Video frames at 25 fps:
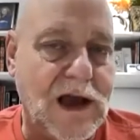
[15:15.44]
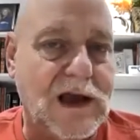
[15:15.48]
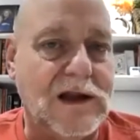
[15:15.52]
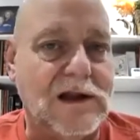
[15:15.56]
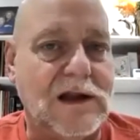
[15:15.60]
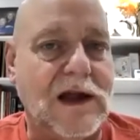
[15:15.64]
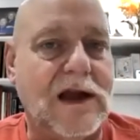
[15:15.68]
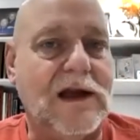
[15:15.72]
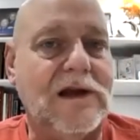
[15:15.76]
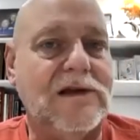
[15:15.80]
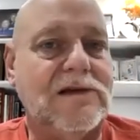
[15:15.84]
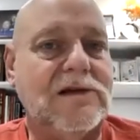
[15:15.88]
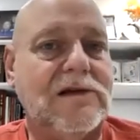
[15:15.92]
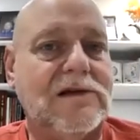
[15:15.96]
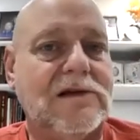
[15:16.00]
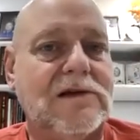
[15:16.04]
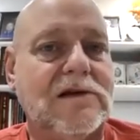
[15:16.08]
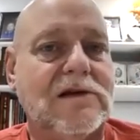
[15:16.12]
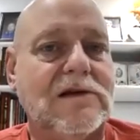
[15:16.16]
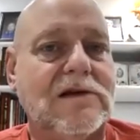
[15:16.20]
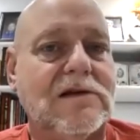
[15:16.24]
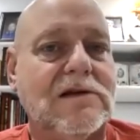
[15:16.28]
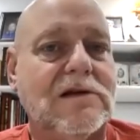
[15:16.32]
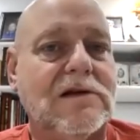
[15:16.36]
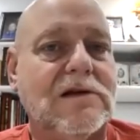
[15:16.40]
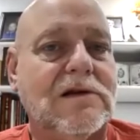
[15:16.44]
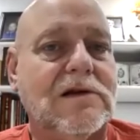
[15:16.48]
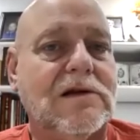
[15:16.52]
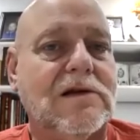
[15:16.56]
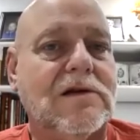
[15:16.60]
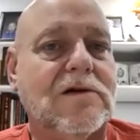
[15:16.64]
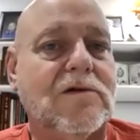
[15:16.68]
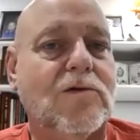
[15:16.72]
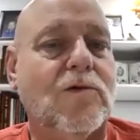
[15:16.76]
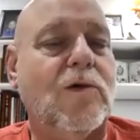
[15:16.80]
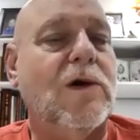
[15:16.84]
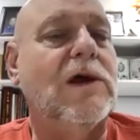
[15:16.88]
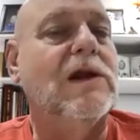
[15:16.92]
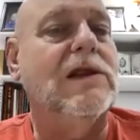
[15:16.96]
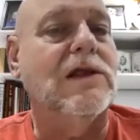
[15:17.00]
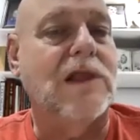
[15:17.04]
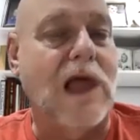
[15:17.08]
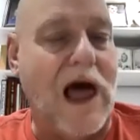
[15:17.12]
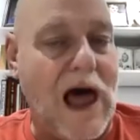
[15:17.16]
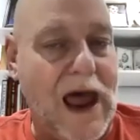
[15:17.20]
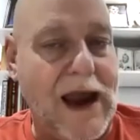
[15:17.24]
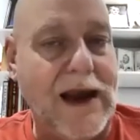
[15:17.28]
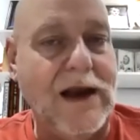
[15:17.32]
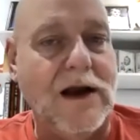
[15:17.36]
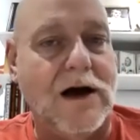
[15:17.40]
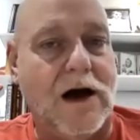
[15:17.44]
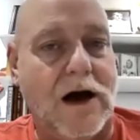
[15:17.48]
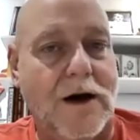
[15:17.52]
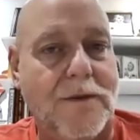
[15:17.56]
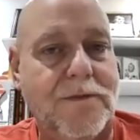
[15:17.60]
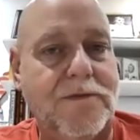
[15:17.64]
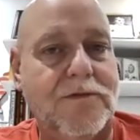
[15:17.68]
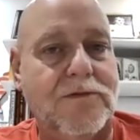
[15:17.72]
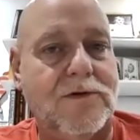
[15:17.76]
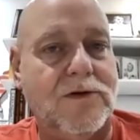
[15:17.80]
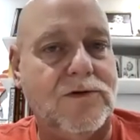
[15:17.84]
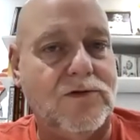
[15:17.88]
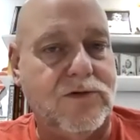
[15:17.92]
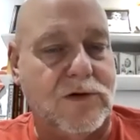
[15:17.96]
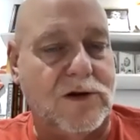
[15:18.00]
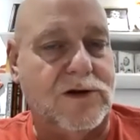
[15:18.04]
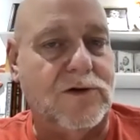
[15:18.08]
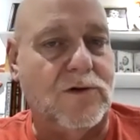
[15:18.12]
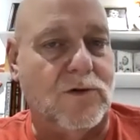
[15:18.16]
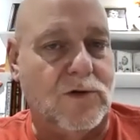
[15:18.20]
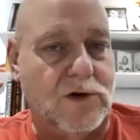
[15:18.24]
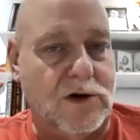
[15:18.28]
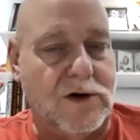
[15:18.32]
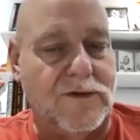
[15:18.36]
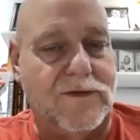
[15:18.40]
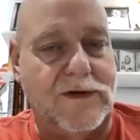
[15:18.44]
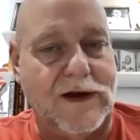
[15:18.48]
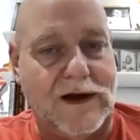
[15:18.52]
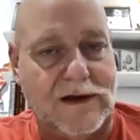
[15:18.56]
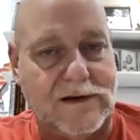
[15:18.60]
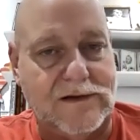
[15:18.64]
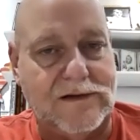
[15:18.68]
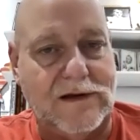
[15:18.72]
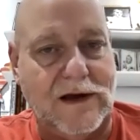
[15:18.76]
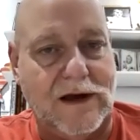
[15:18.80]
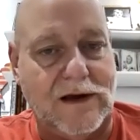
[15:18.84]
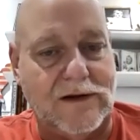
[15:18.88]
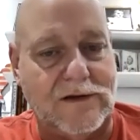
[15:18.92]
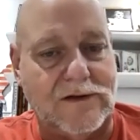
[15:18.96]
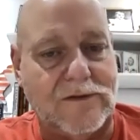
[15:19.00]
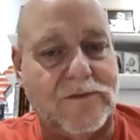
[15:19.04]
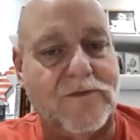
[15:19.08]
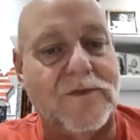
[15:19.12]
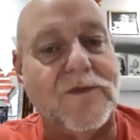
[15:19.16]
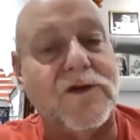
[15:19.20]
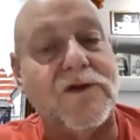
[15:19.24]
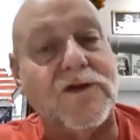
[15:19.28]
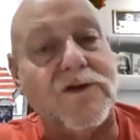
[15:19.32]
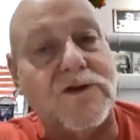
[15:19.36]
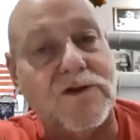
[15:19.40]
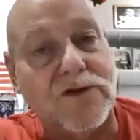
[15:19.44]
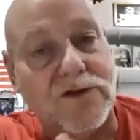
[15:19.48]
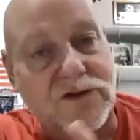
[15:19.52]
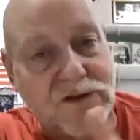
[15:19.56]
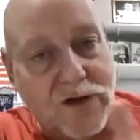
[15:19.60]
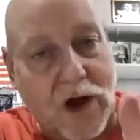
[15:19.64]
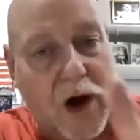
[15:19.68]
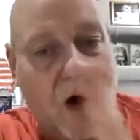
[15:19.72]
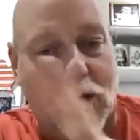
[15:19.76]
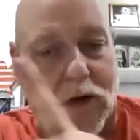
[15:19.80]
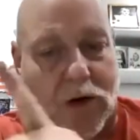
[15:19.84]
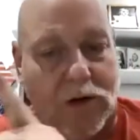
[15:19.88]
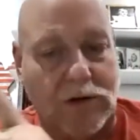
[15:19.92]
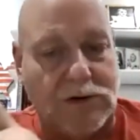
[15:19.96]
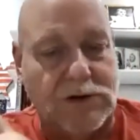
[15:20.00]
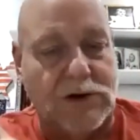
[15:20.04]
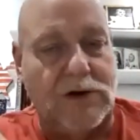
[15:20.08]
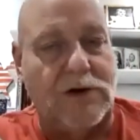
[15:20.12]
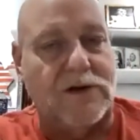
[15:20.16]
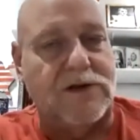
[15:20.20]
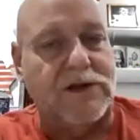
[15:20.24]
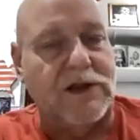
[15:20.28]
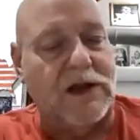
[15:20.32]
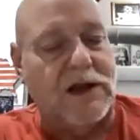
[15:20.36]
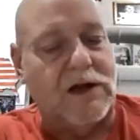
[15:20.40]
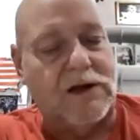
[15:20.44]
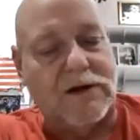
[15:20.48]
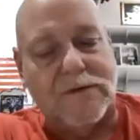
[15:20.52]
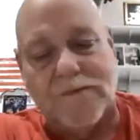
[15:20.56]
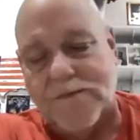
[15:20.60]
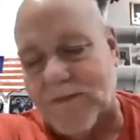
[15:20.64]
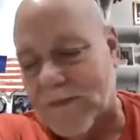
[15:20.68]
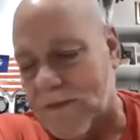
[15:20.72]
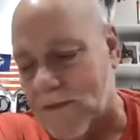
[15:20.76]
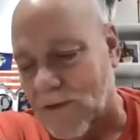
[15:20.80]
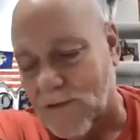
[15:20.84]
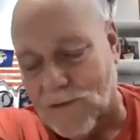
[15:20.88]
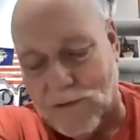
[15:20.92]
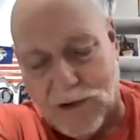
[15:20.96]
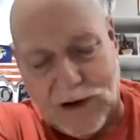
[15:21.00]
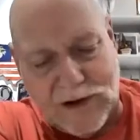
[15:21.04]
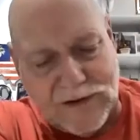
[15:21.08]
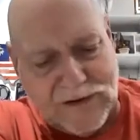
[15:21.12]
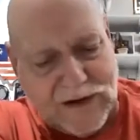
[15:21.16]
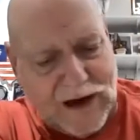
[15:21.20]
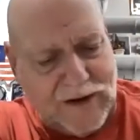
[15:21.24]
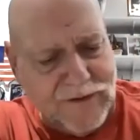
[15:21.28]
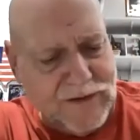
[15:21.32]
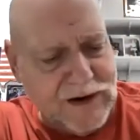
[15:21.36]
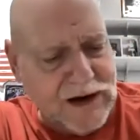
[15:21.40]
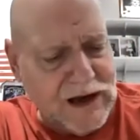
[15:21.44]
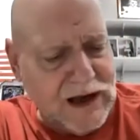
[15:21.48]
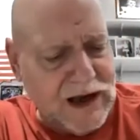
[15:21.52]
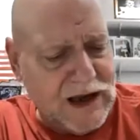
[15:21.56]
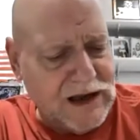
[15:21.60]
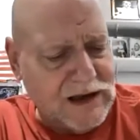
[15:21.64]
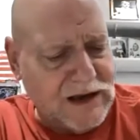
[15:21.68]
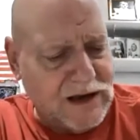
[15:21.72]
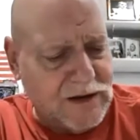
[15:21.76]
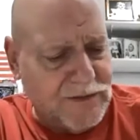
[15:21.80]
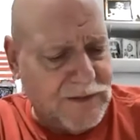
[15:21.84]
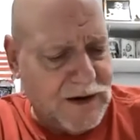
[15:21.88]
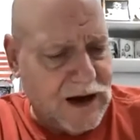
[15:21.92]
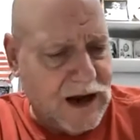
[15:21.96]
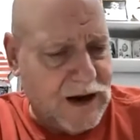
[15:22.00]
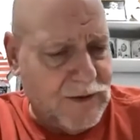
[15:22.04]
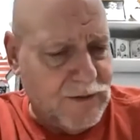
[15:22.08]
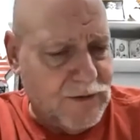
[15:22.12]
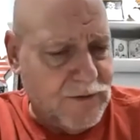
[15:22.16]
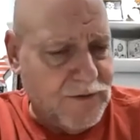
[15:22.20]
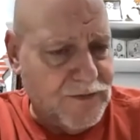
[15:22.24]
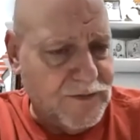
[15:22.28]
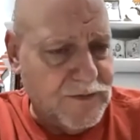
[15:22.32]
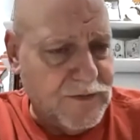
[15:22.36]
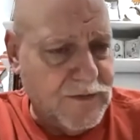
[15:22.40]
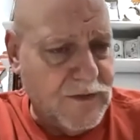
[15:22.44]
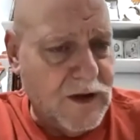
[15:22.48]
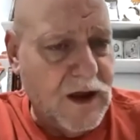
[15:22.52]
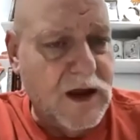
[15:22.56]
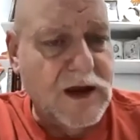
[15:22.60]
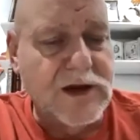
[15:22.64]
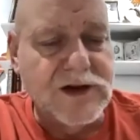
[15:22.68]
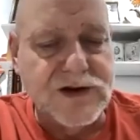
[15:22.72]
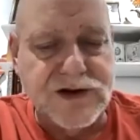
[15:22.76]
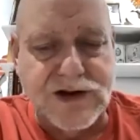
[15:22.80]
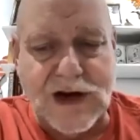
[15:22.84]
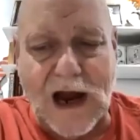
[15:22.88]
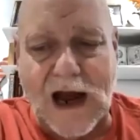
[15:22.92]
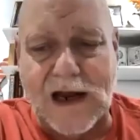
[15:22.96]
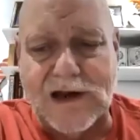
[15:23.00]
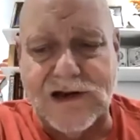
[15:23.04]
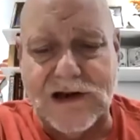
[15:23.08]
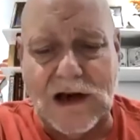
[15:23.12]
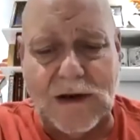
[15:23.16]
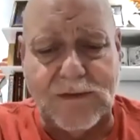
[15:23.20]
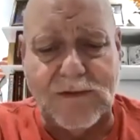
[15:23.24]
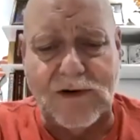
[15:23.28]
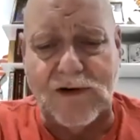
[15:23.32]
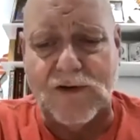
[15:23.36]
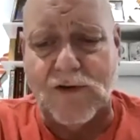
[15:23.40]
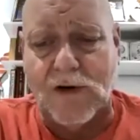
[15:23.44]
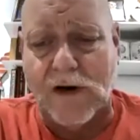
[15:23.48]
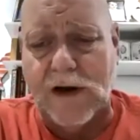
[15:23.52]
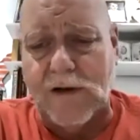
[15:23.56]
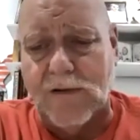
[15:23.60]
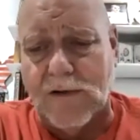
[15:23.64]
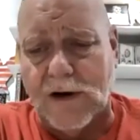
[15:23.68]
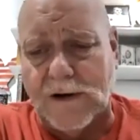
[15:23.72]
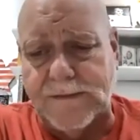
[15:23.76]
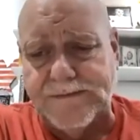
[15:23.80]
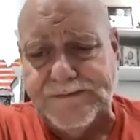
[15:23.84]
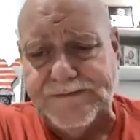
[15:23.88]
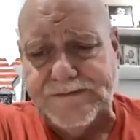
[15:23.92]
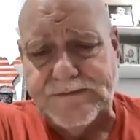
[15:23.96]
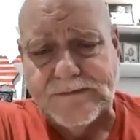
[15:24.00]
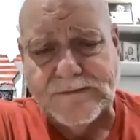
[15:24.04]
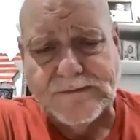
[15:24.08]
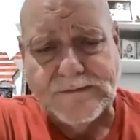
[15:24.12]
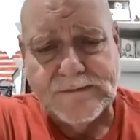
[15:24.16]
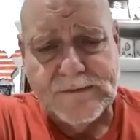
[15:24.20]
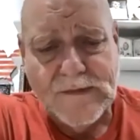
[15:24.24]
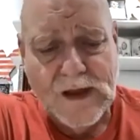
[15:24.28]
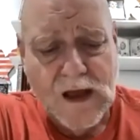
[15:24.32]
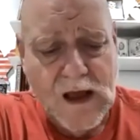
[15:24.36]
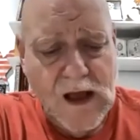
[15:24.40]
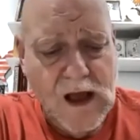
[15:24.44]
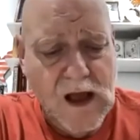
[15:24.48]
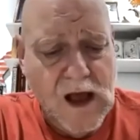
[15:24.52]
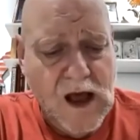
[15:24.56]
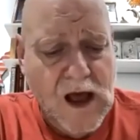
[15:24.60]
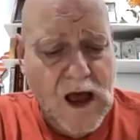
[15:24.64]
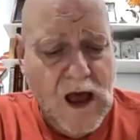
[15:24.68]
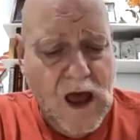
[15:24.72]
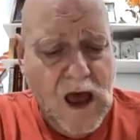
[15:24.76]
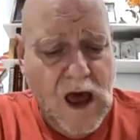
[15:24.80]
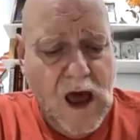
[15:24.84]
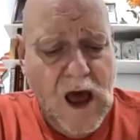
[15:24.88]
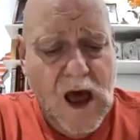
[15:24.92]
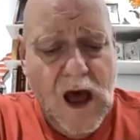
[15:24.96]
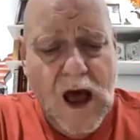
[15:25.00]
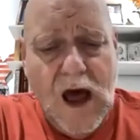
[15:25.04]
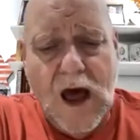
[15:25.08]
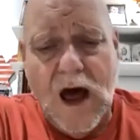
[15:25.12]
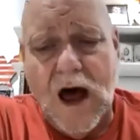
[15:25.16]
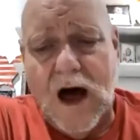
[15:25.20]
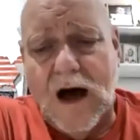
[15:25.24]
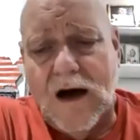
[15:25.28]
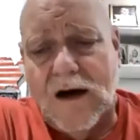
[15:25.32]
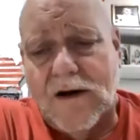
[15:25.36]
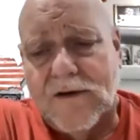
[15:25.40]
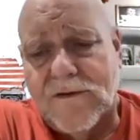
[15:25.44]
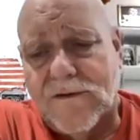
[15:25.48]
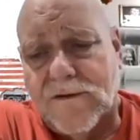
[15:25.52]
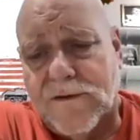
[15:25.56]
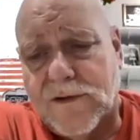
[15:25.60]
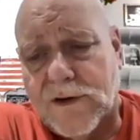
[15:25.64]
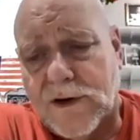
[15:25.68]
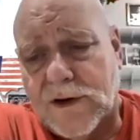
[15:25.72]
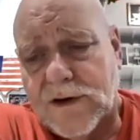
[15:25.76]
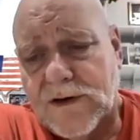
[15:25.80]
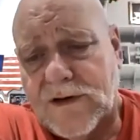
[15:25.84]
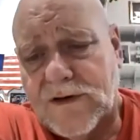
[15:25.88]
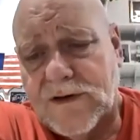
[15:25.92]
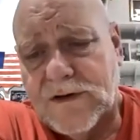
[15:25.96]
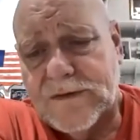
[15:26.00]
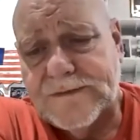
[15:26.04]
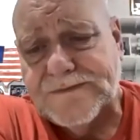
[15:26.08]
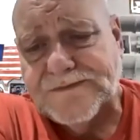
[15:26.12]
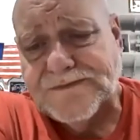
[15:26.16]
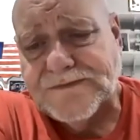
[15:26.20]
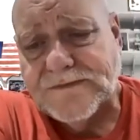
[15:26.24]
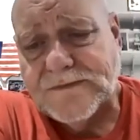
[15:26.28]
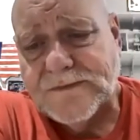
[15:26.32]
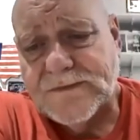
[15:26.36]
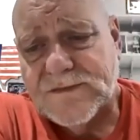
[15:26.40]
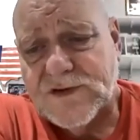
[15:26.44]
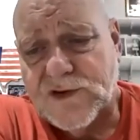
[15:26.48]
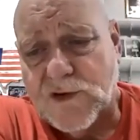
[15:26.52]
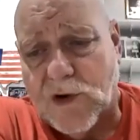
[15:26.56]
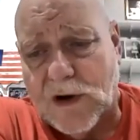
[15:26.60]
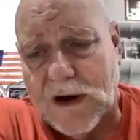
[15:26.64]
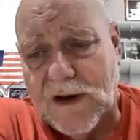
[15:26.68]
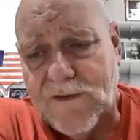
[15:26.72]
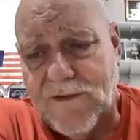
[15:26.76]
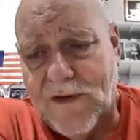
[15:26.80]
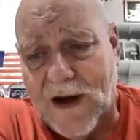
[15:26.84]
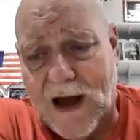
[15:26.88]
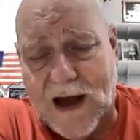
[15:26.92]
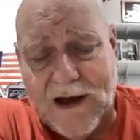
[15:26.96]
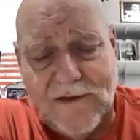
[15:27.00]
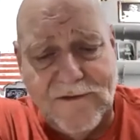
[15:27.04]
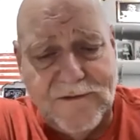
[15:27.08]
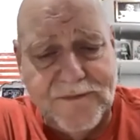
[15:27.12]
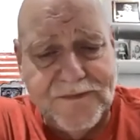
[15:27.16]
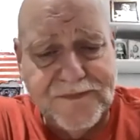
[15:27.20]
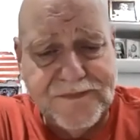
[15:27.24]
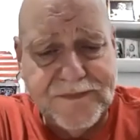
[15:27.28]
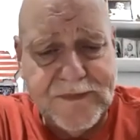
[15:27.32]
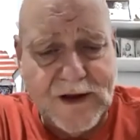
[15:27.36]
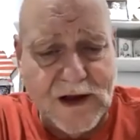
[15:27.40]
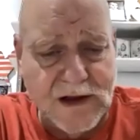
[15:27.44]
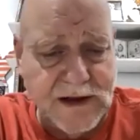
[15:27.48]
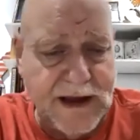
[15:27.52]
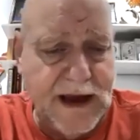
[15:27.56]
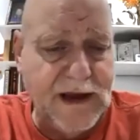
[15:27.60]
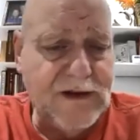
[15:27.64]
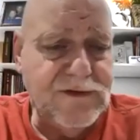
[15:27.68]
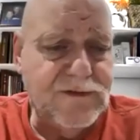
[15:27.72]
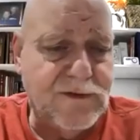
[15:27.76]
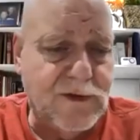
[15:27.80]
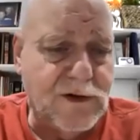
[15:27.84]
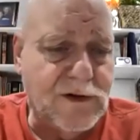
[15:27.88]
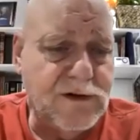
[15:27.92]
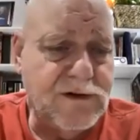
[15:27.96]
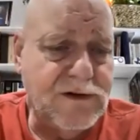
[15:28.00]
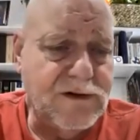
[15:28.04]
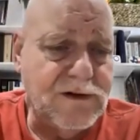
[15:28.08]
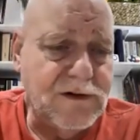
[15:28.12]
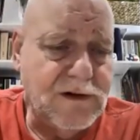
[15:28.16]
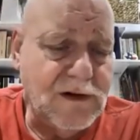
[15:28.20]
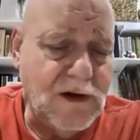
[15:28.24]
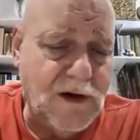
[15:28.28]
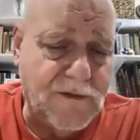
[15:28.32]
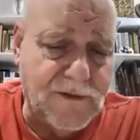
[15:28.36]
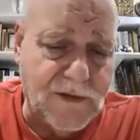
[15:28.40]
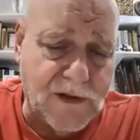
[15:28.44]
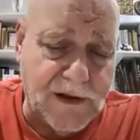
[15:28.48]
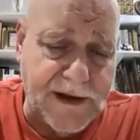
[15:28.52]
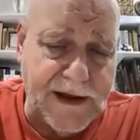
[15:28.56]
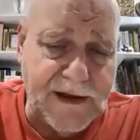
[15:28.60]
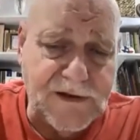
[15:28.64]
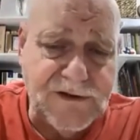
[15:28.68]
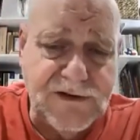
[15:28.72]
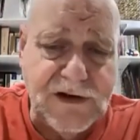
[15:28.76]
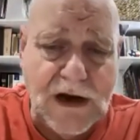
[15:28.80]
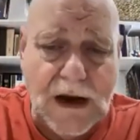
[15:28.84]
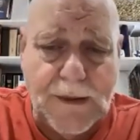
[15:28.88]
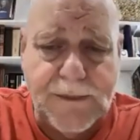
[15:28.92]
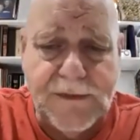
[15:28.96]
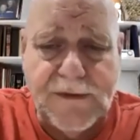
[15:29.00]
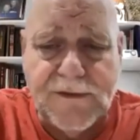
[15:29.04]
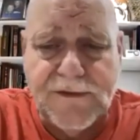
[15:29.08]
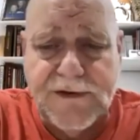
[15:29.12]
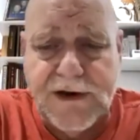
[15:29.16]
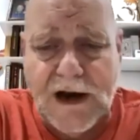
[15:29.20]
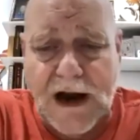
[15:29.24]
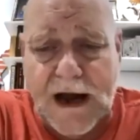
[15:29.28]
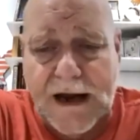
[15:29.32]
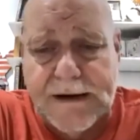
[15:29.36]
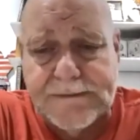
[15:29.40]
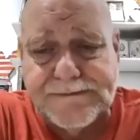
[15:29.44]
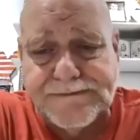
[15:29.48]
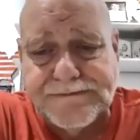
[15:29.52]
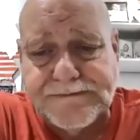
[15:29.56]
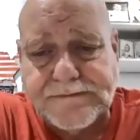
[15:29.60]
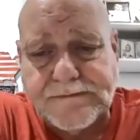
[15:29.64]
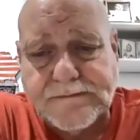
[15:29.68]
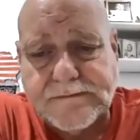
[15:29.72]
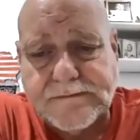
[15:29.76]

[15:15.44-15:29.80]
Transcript: unless we line up with what the Word of God says. So you think, when is he ever going to get to the Bible? John chapter 21, verse 25, last verse of the last chapter of John.